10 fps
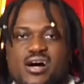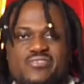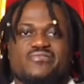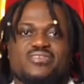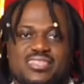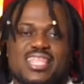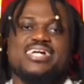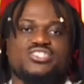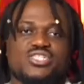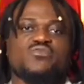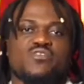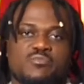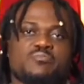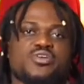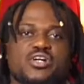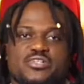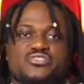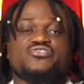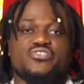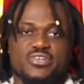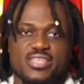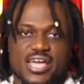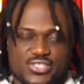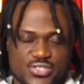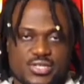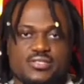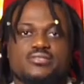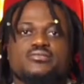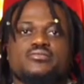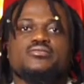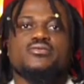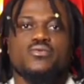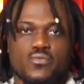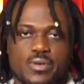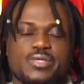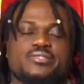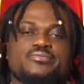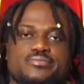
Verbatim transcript: of light skinned women because they're light skinned women.